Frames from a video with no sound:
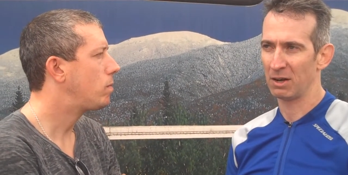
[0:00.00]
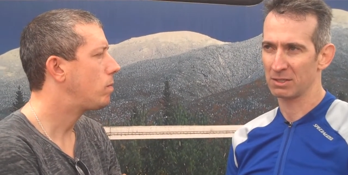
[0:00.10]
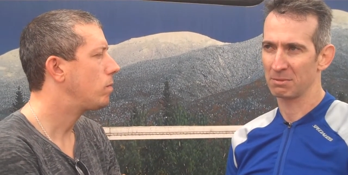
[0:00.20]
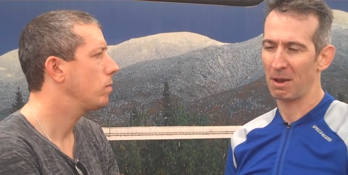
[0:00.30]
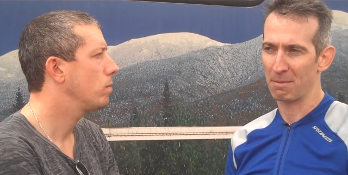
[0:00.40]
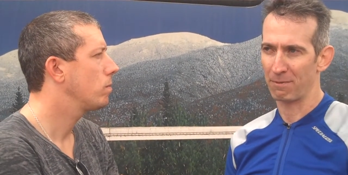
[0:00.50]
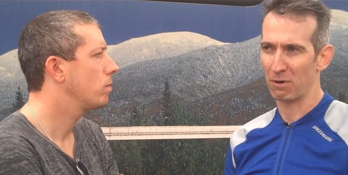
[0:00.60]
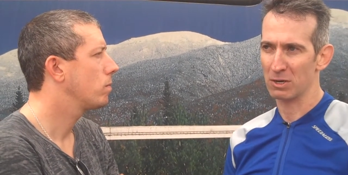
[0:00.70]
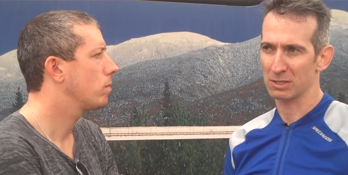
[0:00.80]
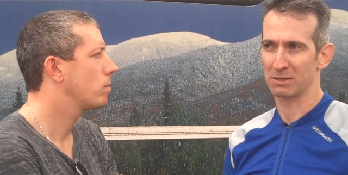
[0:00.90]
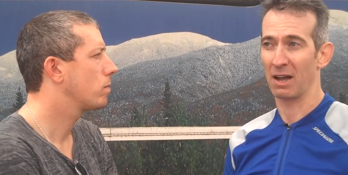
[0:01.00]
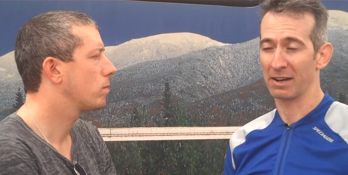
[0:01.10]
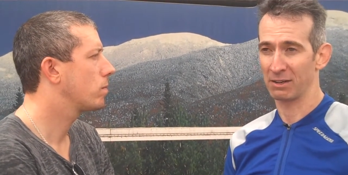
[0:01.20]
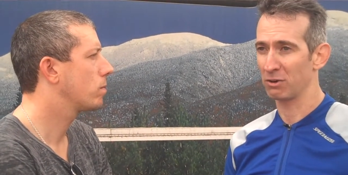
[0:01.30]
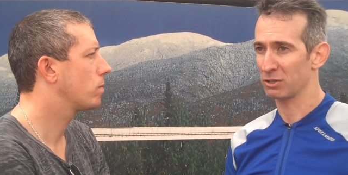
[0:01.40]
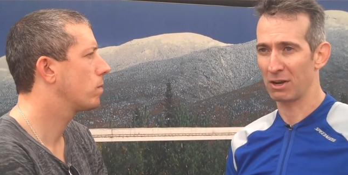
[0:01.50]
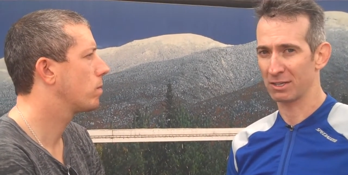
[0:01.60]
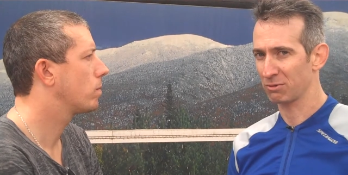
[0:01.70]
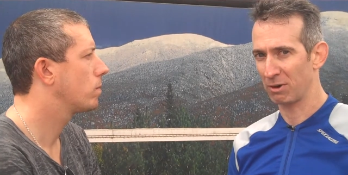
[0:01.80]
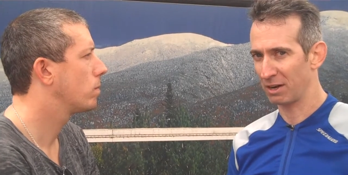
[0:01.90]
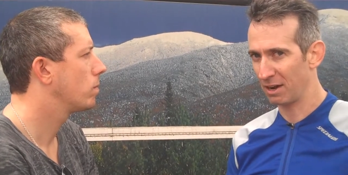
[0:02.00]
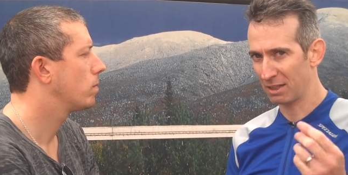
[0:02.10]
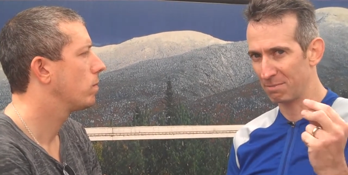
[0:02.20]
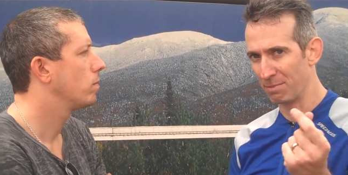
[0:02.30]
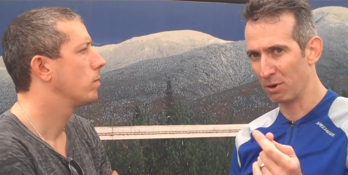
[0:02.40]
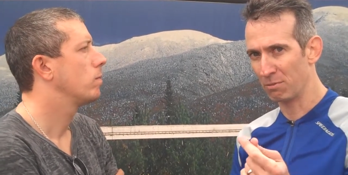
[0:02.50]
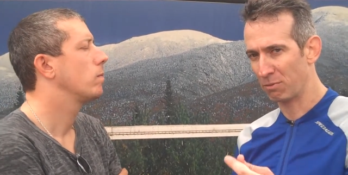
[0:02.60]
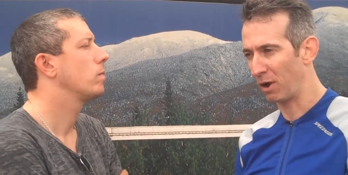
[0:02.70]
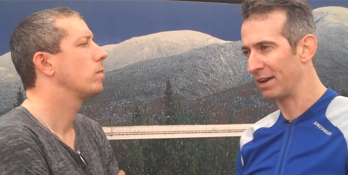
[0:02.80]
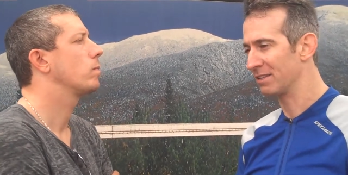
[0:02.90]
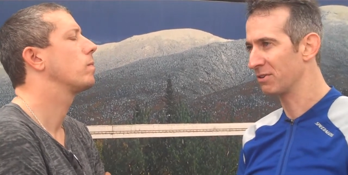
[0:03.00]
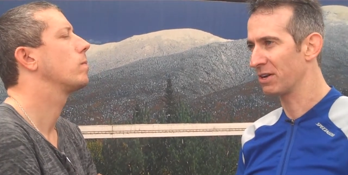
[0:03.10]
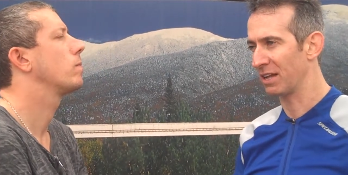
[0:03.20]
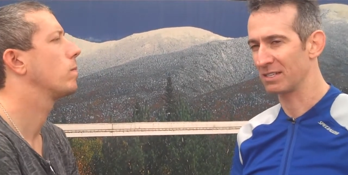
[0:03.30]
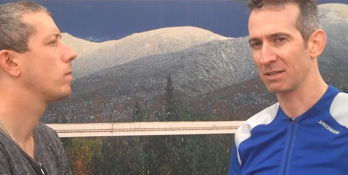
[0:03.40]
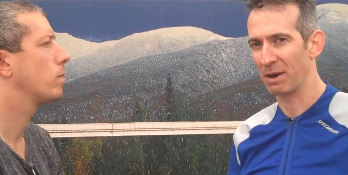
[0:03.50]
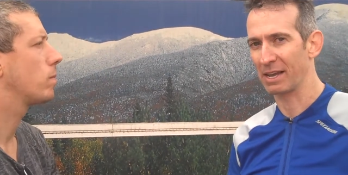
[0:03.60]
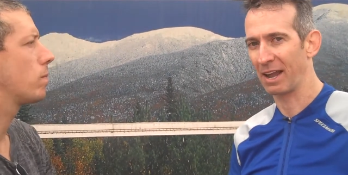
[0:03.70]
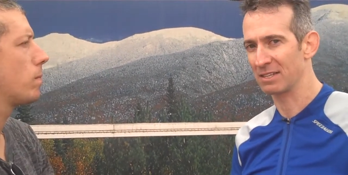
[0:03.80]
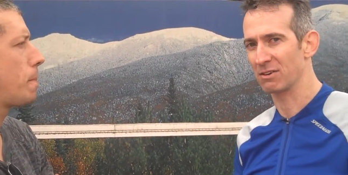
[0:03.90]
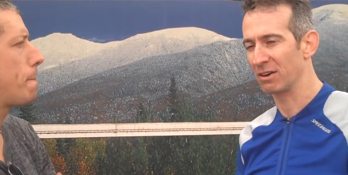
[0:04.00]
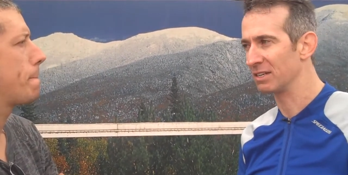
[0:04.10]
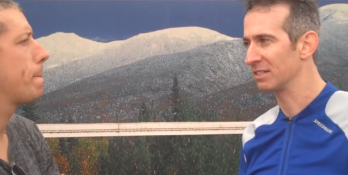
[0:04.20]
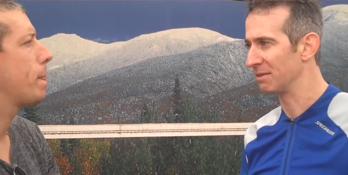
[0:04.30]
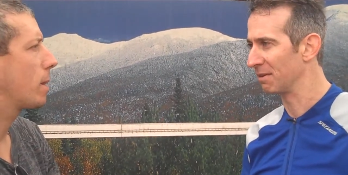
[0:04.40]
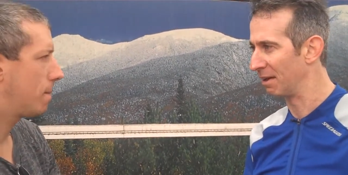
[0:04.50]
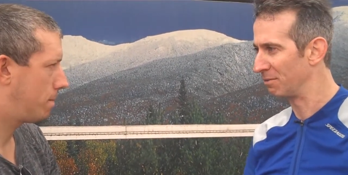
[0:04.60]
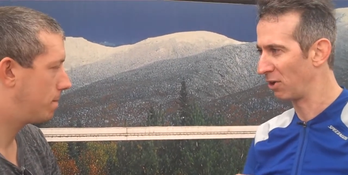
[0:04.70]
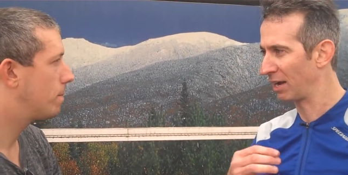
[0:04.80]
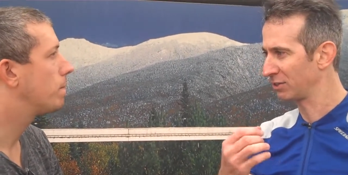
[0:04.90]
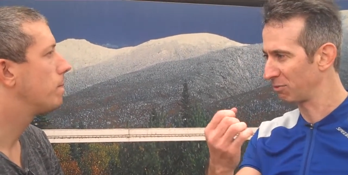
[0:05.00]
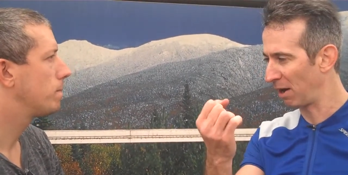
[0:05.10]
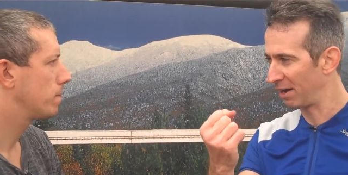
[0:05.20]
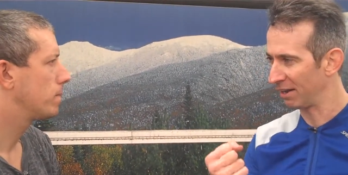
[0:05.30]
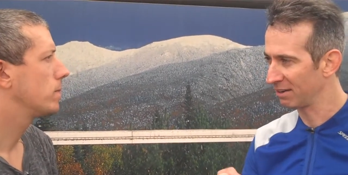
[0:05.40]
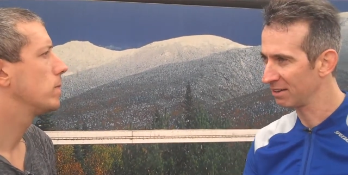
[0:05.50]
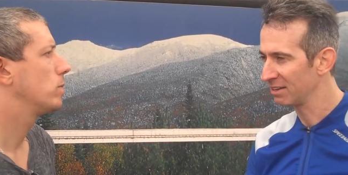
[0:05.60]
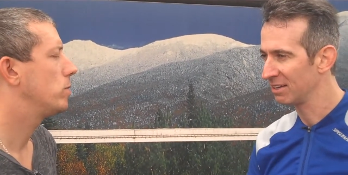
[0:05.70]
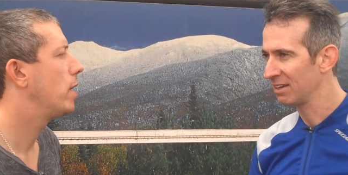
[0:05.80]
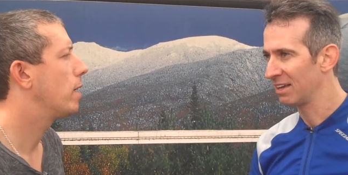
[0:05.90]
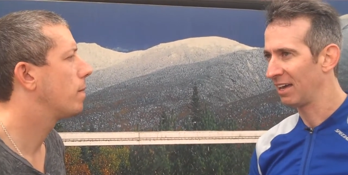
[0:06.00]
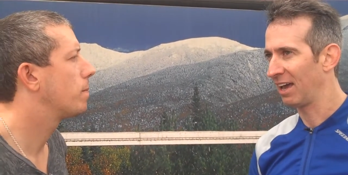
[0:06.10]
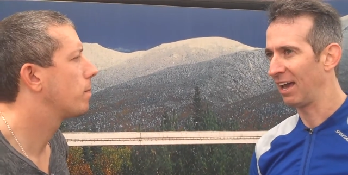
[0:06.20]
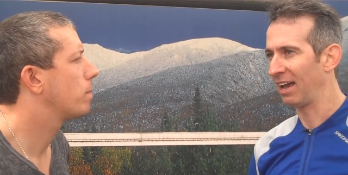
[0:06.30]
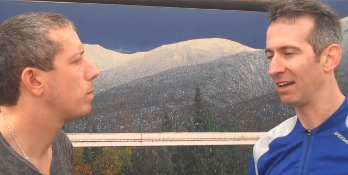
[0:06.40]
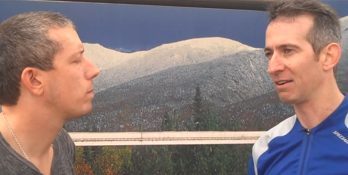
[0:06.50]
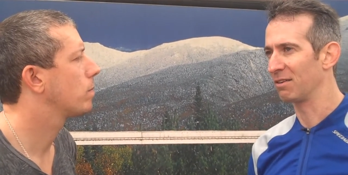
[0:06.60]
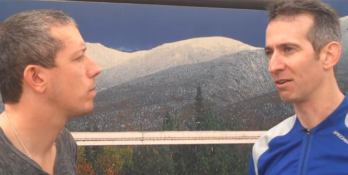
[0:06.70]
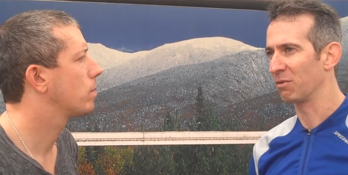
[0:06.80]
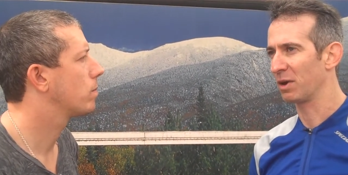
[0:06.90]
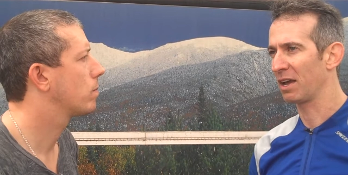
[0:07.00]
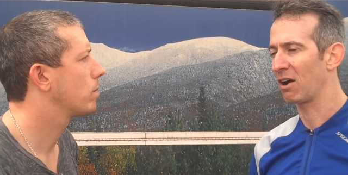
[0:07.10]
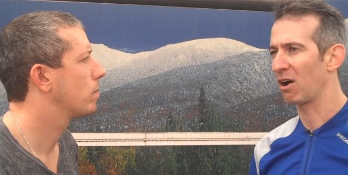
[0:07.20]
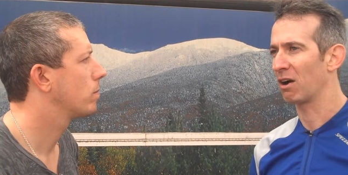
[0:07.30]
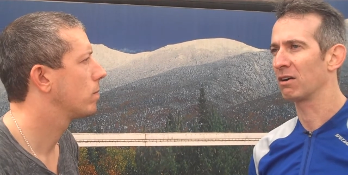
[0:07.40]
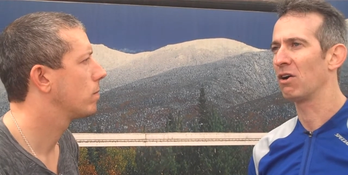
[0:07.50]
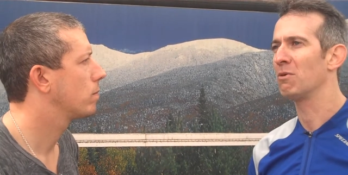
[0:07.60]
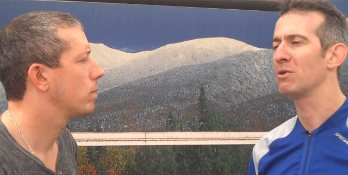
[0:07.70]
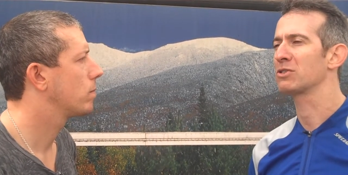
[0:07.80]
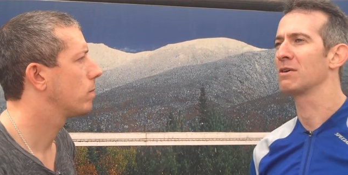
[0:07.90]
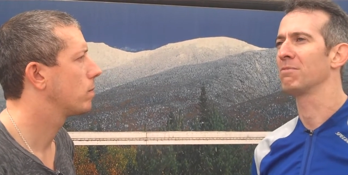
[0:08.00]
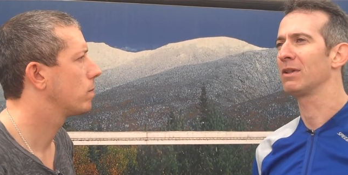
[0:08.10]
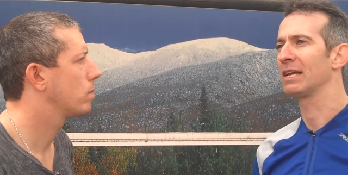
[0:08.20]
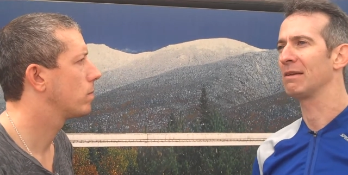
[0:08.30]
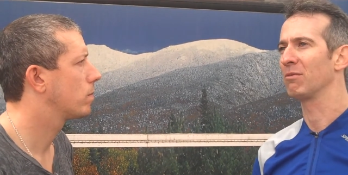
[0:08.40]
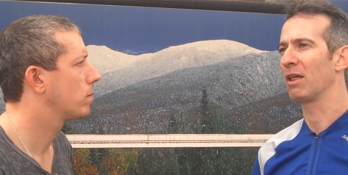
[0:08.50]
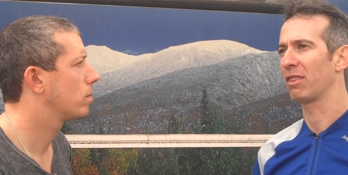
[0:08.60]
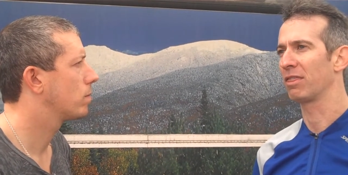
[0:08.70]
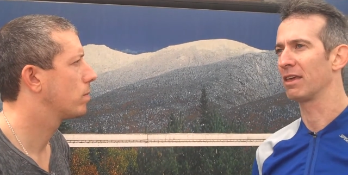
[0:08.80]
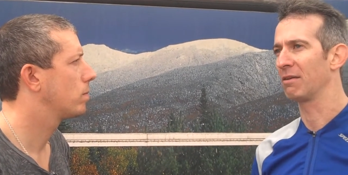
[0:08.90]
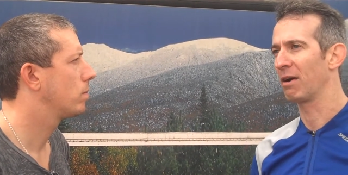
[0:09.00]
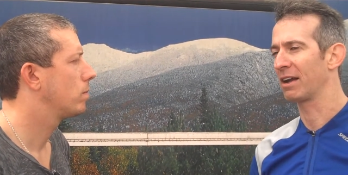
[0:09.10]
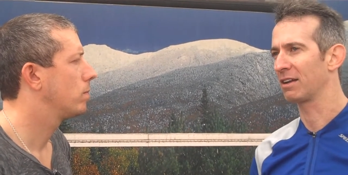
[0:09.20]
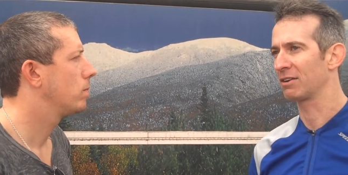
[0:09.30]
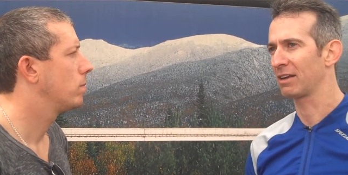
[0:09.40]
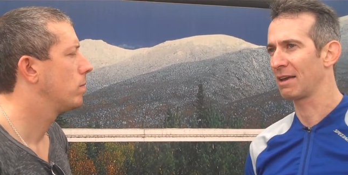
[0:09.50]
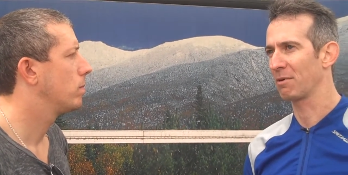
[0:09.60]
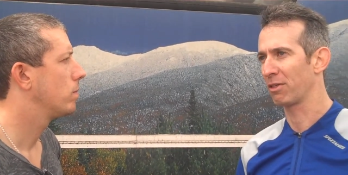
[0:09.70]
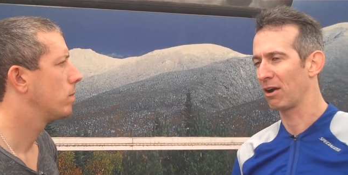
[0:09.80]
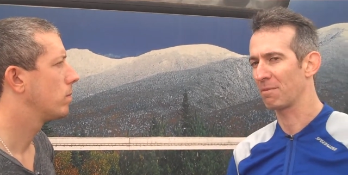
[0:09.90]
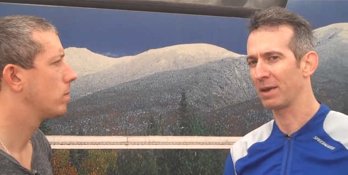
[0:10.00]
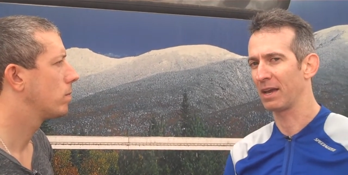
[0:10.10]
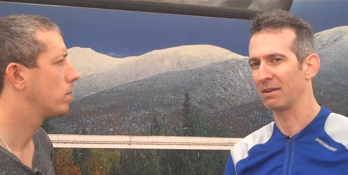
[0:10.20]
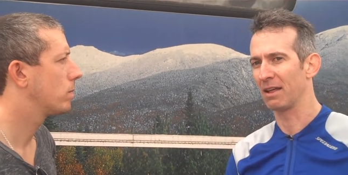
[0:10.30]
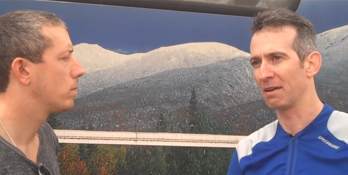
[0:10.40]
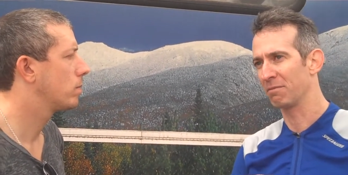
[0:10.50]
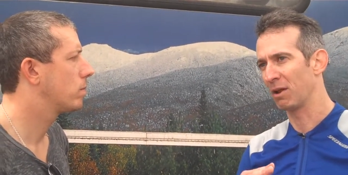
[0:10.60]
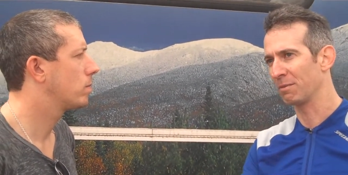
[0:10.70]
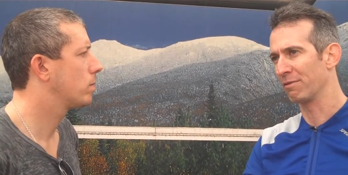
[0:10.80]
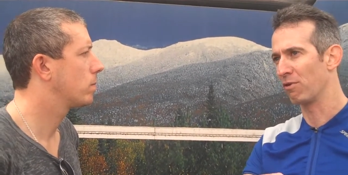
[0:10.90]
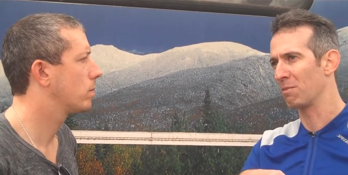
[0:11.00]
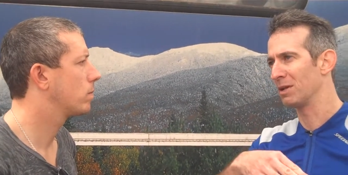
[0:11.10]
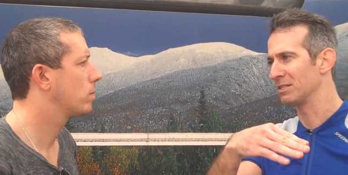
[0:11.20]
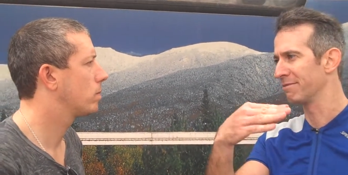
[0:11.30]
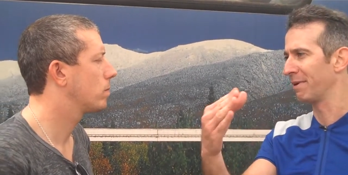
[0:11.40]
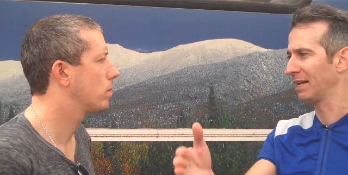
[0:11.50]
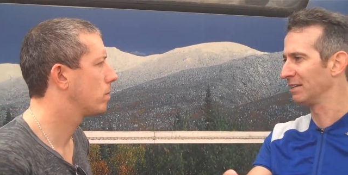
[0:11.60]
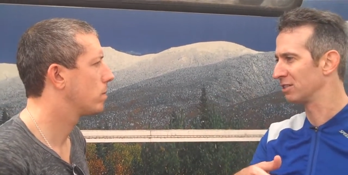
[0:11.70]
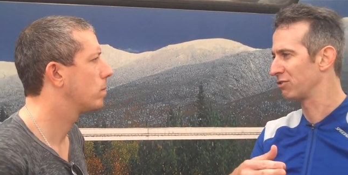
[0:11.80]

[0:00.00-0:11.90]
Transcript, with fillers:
Speaker 1: September 1st, diagnosed August 29th. Boom, right into it. That's the way cancer is. It drags you right in. And we are almost complete with the regular chemotherapy, and then there'll be 4 months of maintenance